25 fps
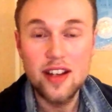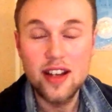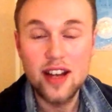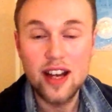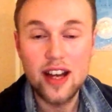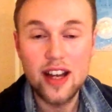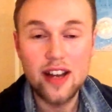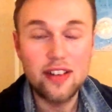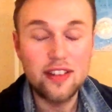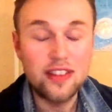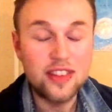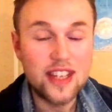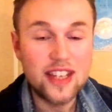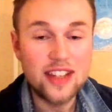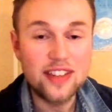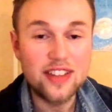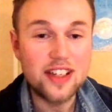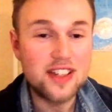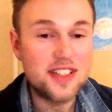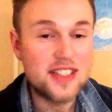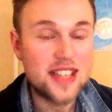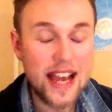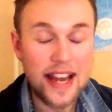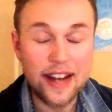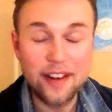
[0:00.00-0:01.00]
I don't think
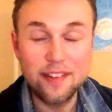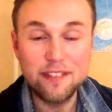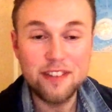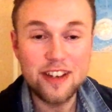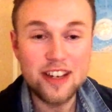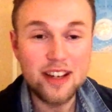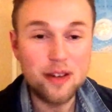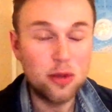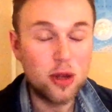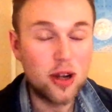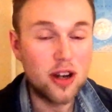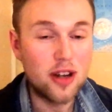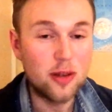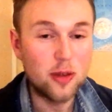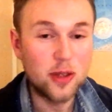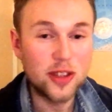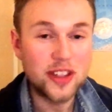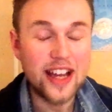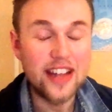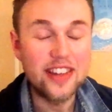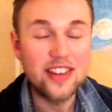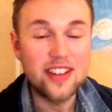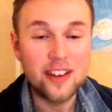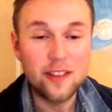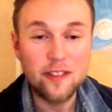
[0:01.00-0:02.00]
there's anything wrong with
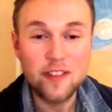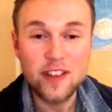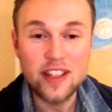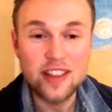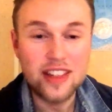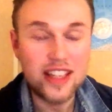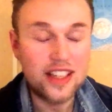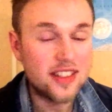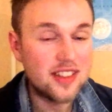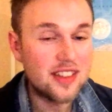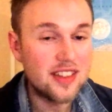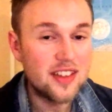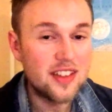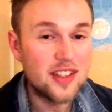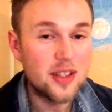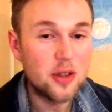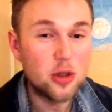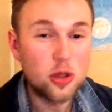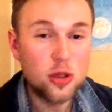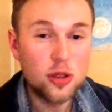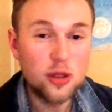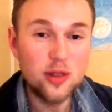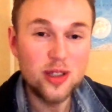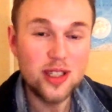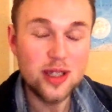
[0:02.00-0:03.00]
that. And I think that the
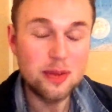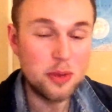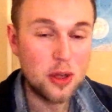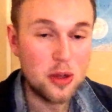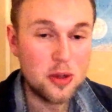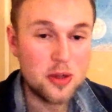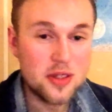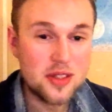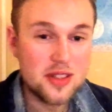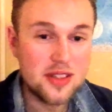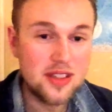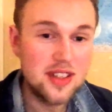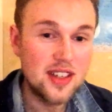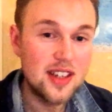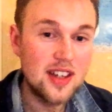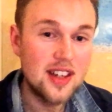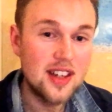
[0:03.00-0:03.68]
truly most